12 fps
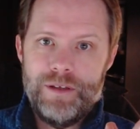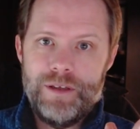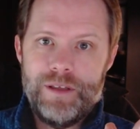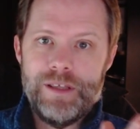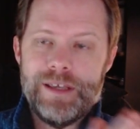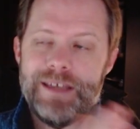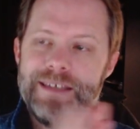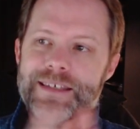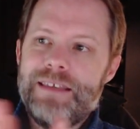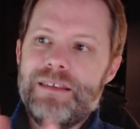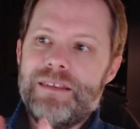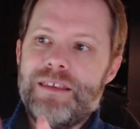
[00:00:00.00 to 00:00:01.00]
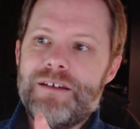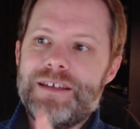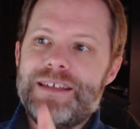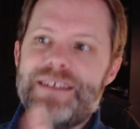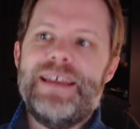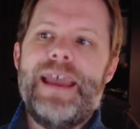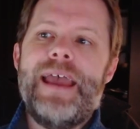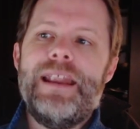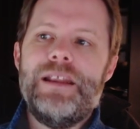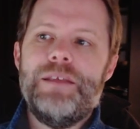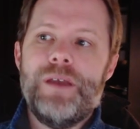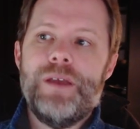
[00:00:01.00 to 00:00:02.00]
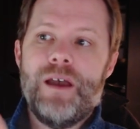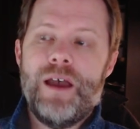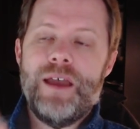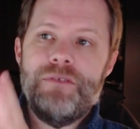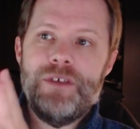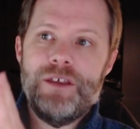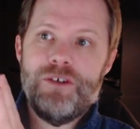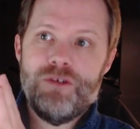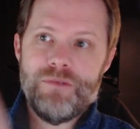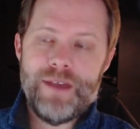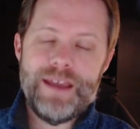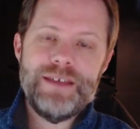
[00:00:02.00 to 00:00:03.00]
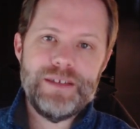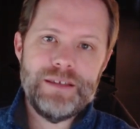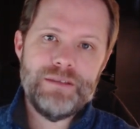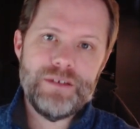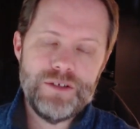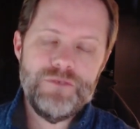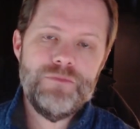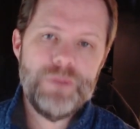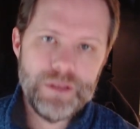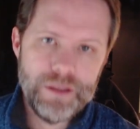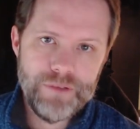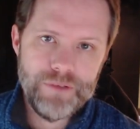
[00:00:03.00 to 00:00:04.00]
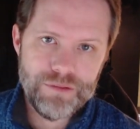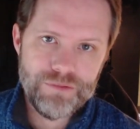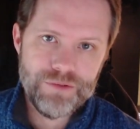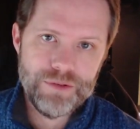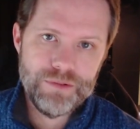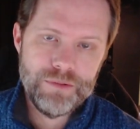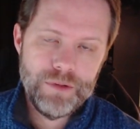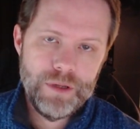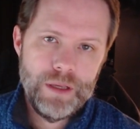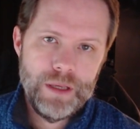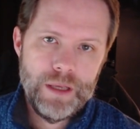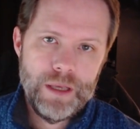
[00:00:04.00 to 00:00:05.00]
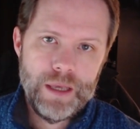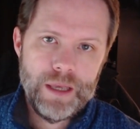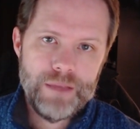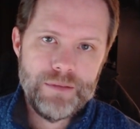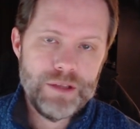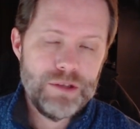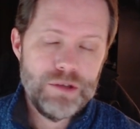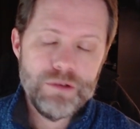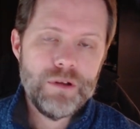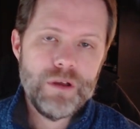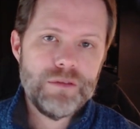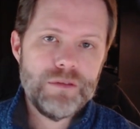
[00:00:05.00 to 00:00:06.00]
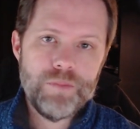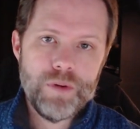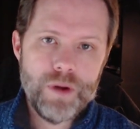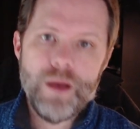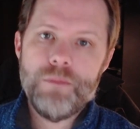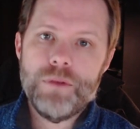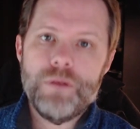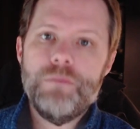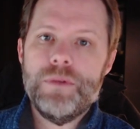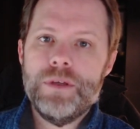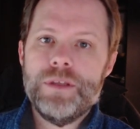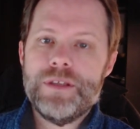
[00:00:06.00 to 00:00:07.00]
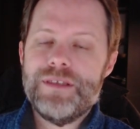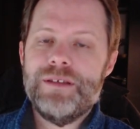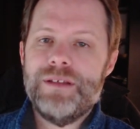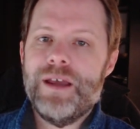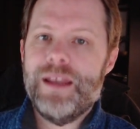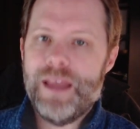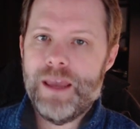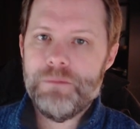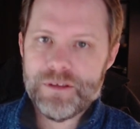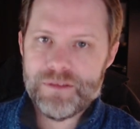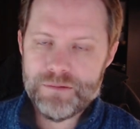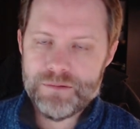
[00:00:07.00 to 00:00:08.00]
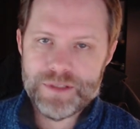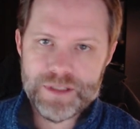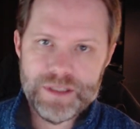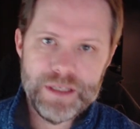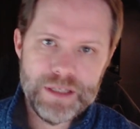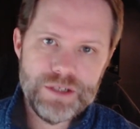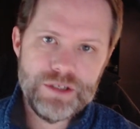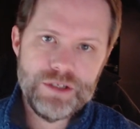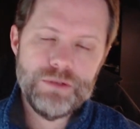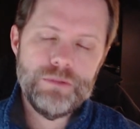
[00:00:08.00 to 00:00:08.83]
You can see that there is sanity behind the crazy that you've been living through. That you're not the problem. It's the dynamic that was the issue.